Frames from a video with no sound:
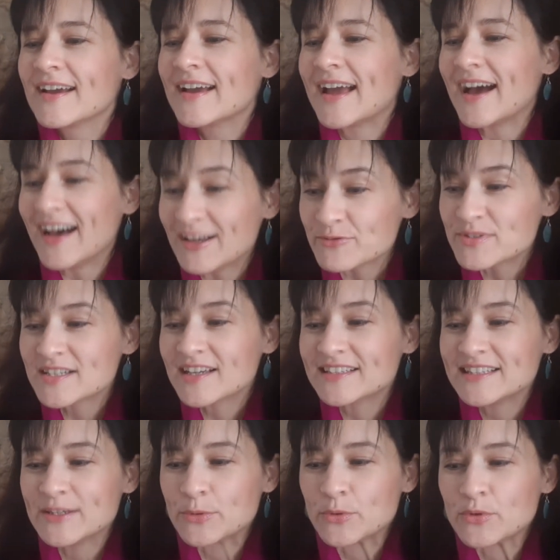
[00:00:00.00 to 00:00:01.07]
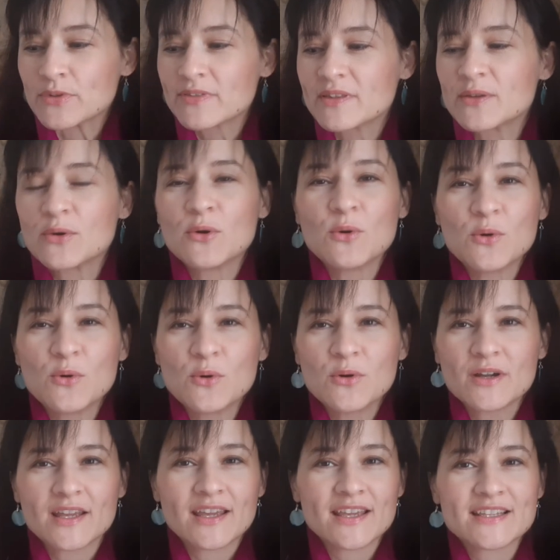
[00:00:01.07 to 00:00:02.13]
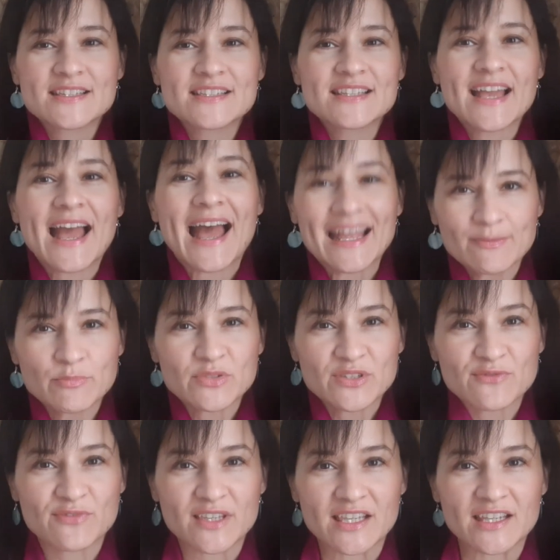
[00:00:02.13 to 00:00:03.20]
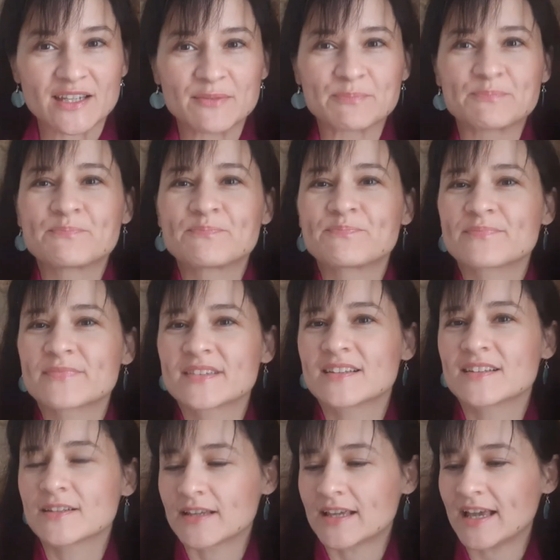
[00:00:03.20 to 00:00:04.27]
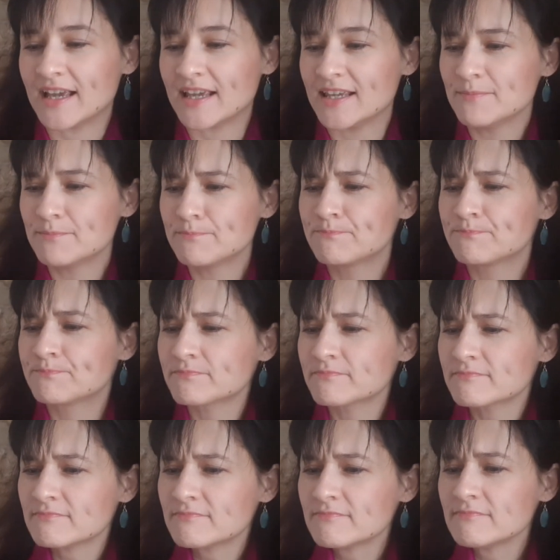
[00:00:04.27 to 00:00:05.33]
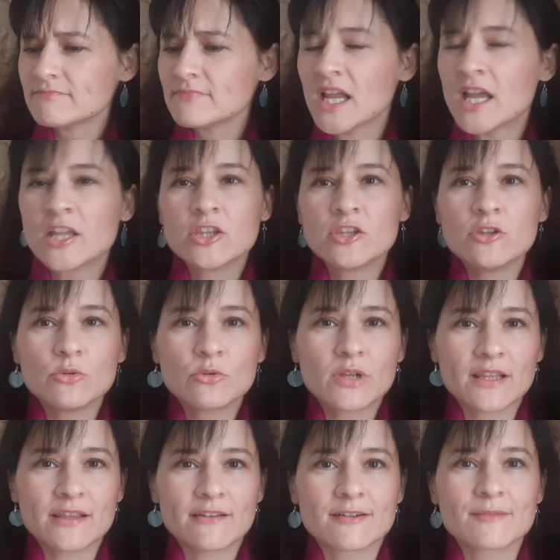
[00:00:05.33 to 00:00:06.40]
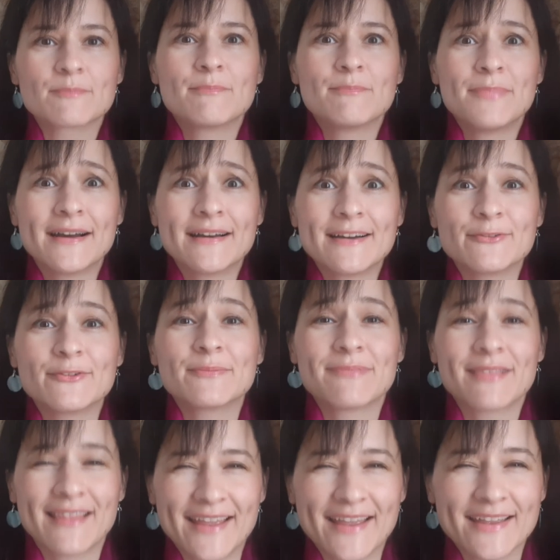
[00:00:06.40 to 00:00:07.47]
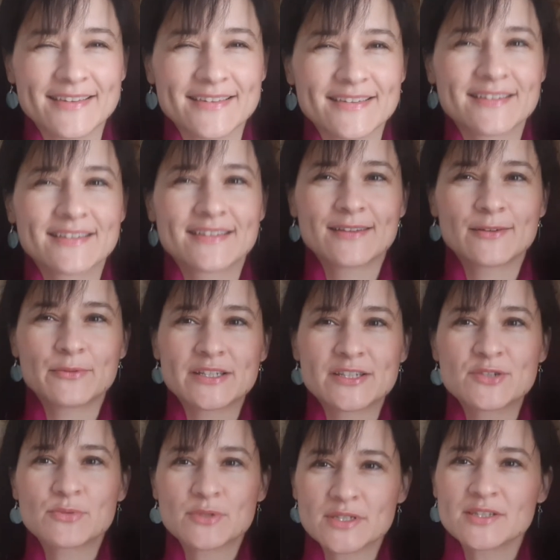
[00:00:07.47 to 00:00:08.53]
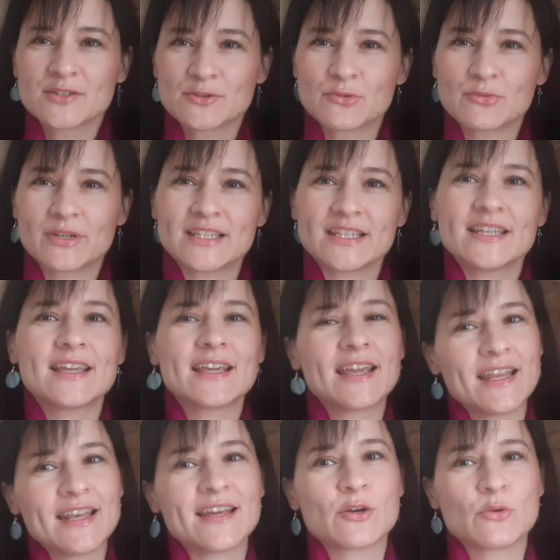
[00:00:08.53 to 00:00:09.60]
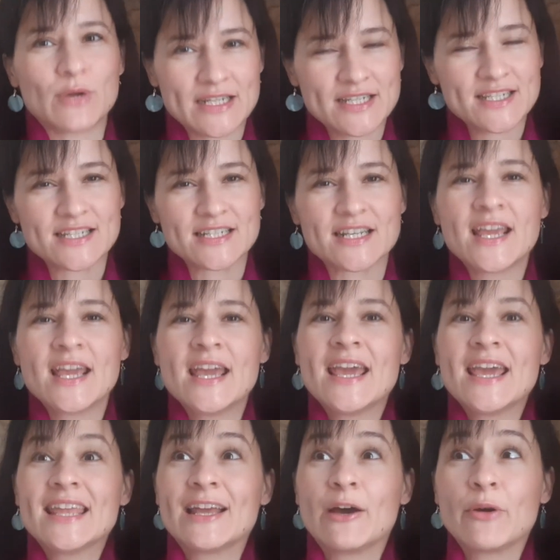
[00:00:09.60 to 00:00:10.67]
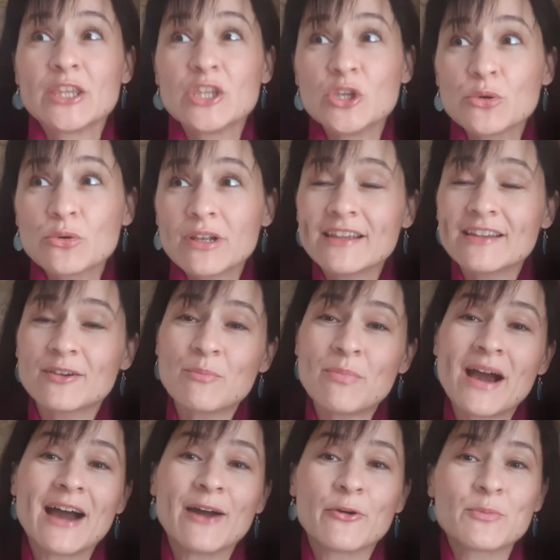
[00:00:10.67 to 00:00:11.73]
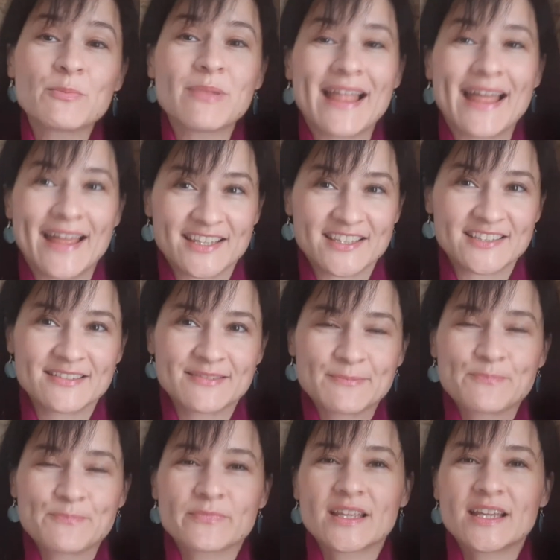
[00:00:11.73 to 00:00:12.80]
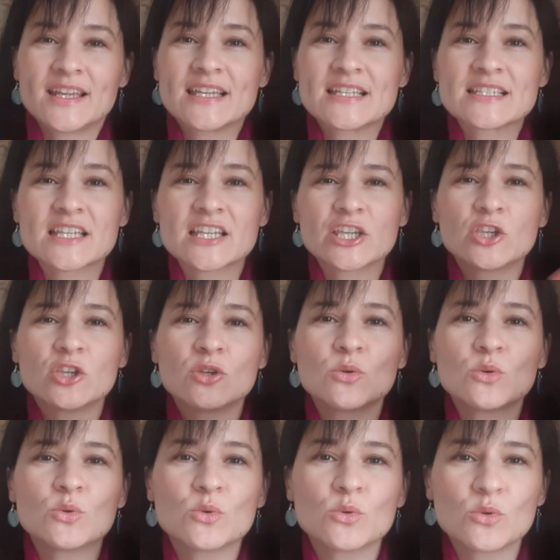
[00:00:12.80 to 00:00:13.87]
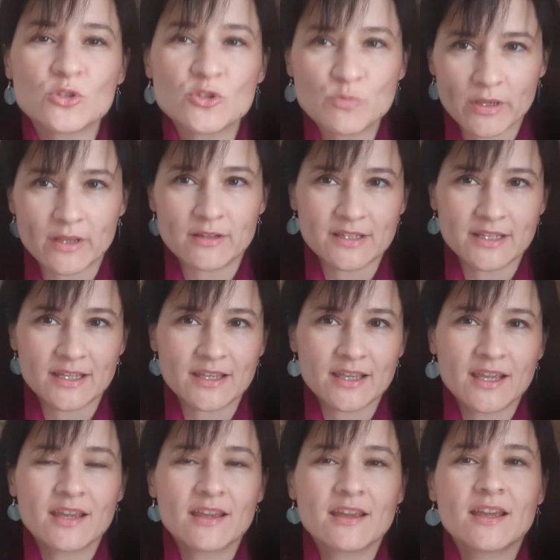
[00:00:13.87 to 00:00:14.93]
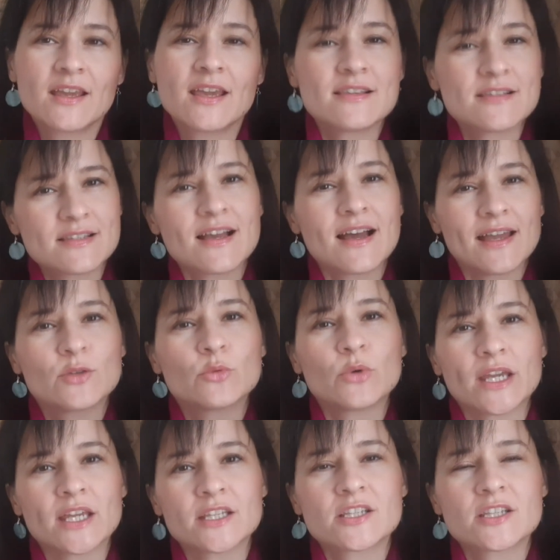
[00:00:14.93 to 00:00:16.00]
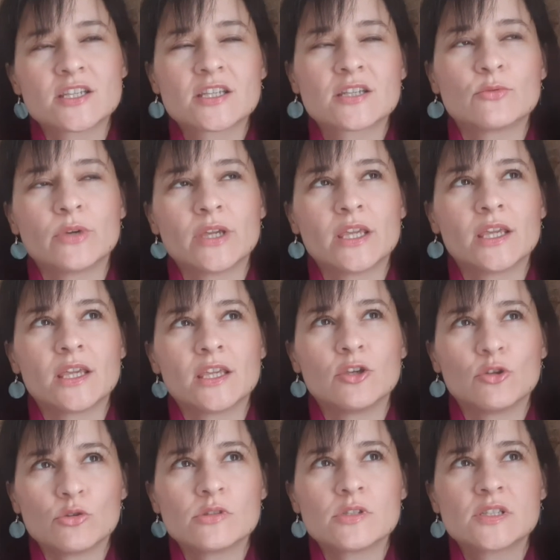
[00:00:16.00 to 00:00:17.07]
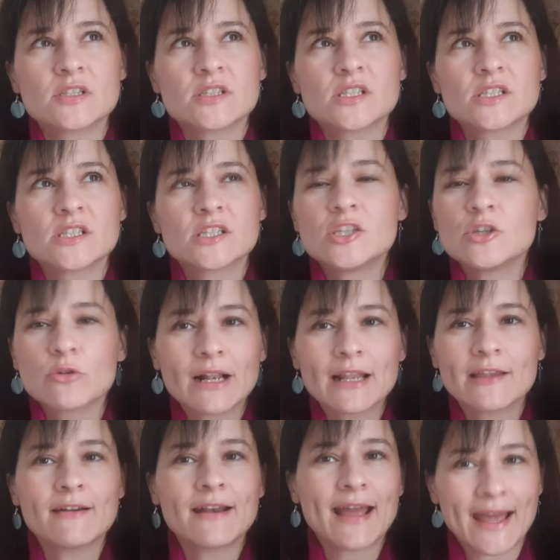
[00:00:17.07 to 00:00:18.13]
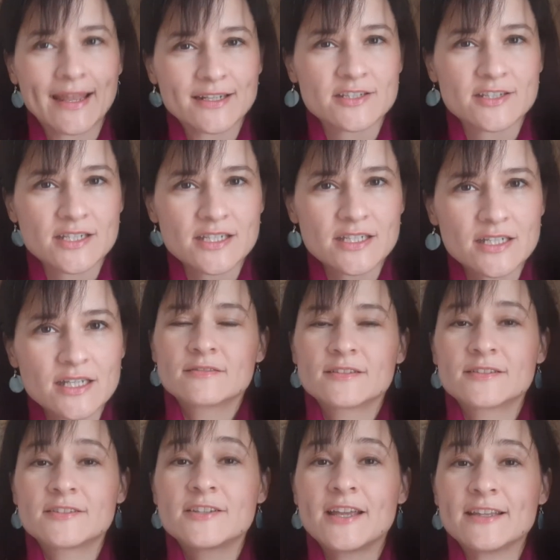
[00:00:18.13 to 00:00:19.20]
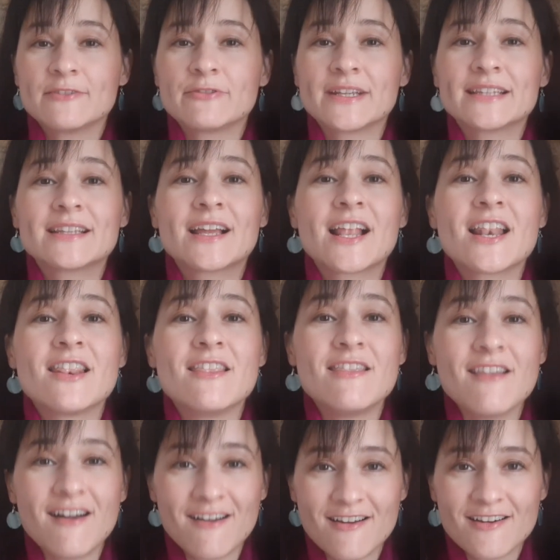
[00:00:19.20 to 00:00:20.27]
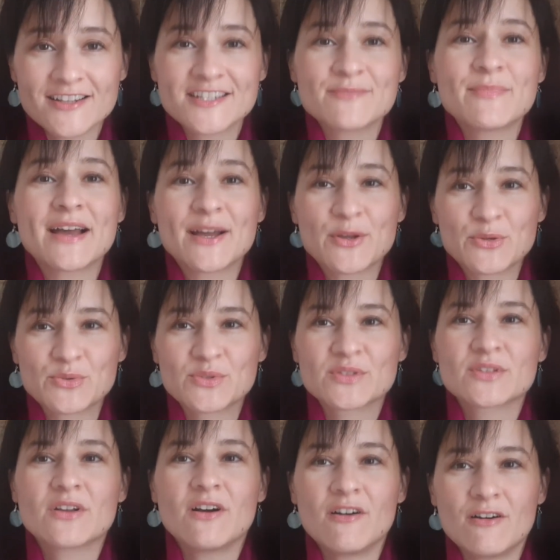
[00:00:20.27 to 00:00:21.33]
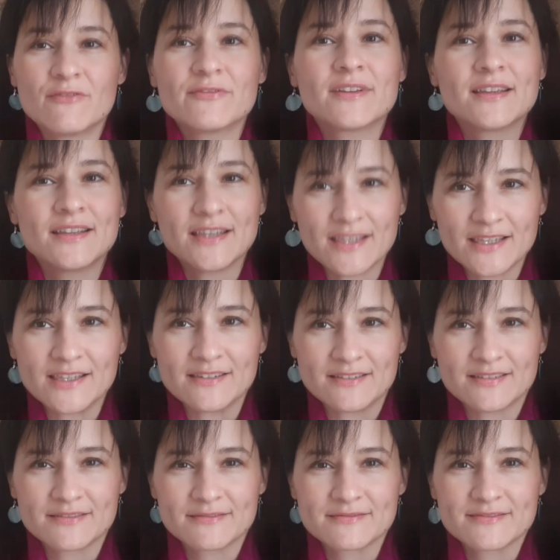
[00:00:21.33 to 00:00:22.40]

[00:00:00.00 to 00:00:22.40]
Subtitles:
Outside the Earth or its atmosphere, okay? Nuclear power plant, which was already in a question. Now, a nuclear power plant is a huge building inside which we use nuclear energy to generate large amounts of heat.